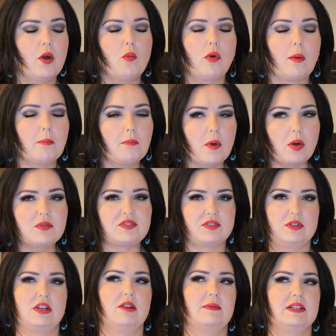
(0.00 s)
We're
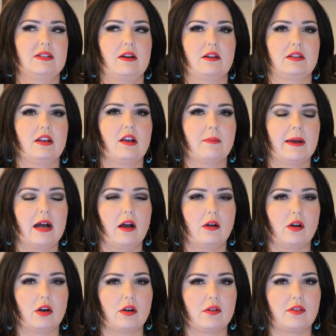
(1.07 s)
mostly going to be talking
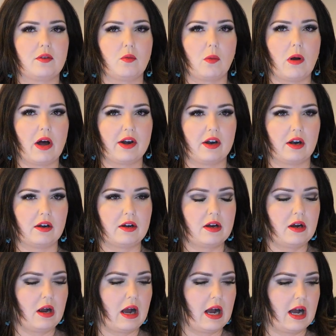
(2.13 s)
about earth and water
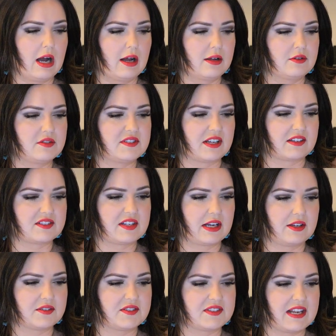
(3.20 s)

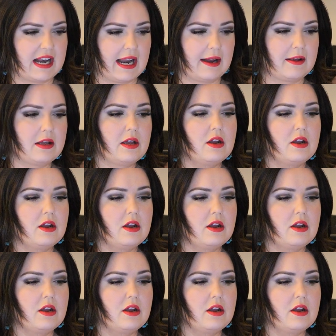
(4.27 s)
sextiles today.